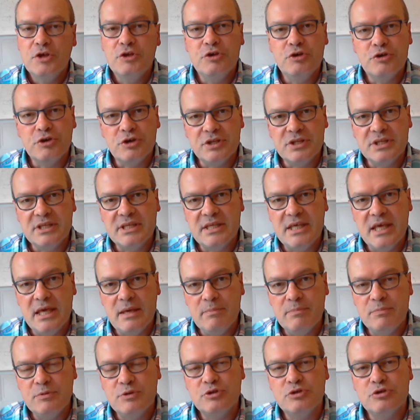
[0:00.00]
you can
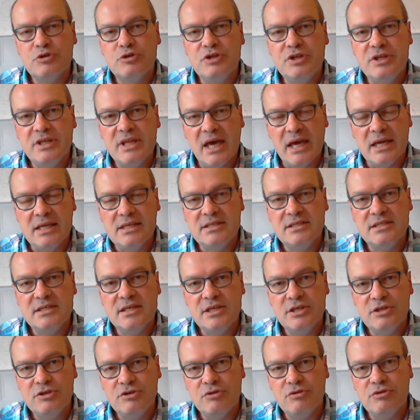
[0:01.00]
keep to
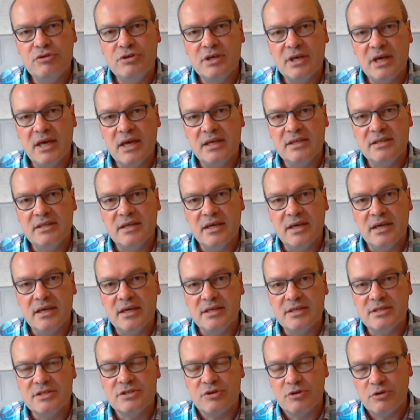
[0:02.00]
90 UK
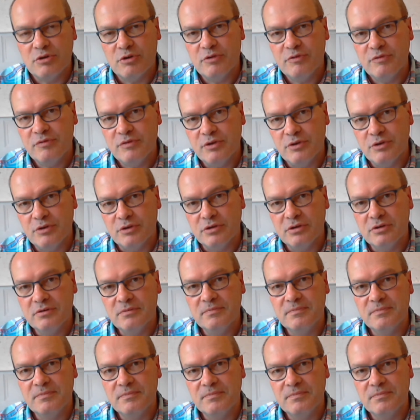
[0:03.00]
days or fewer,